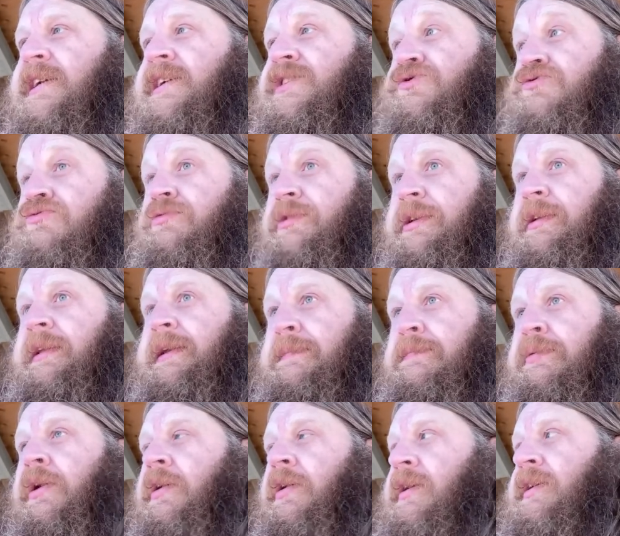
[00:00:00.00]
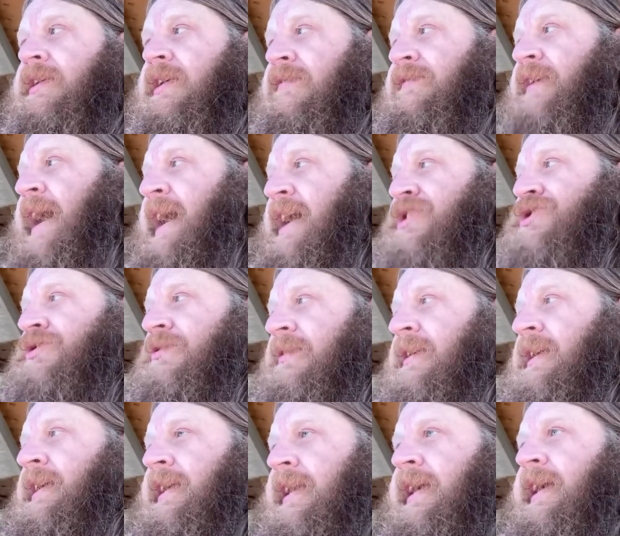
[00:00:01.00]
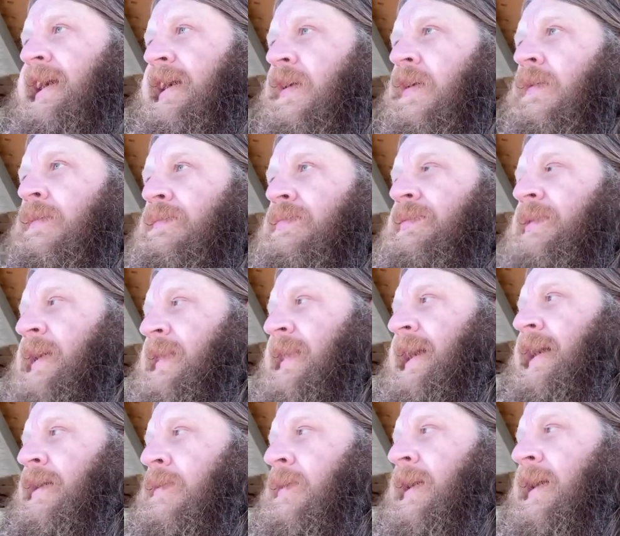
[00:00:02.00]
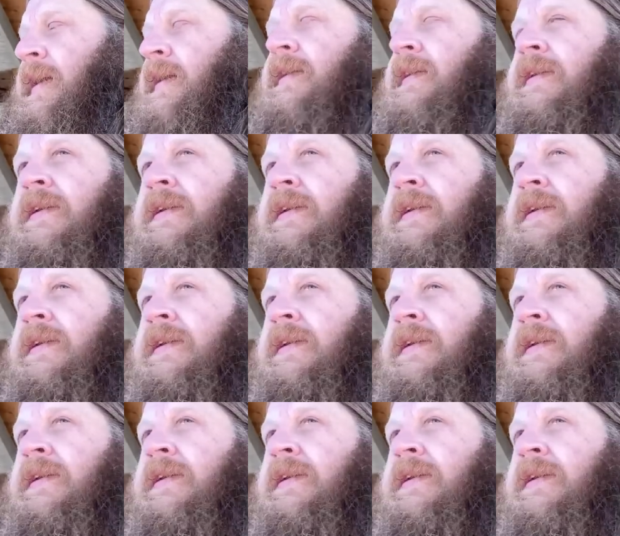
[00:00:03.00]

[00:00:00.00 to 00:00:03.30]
is really part of actually getting help in that way.